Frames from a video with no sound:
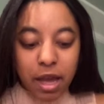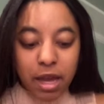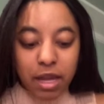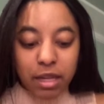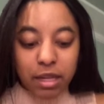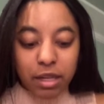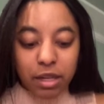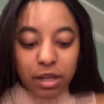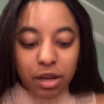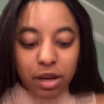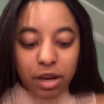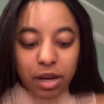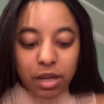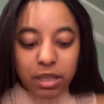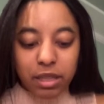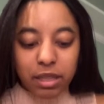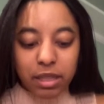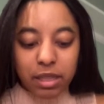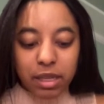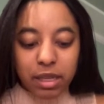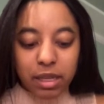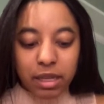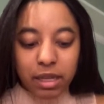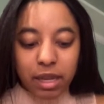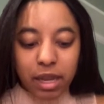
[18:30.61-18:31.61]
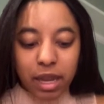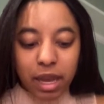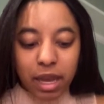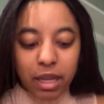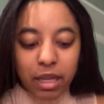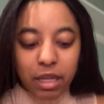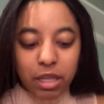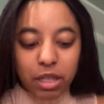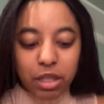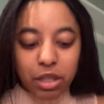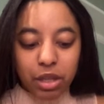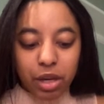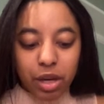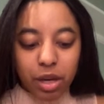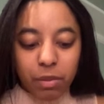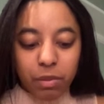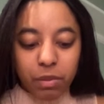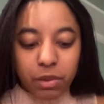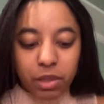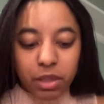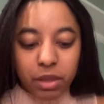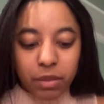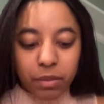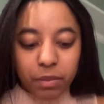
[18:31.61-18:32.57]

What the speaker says: not to get it chipped.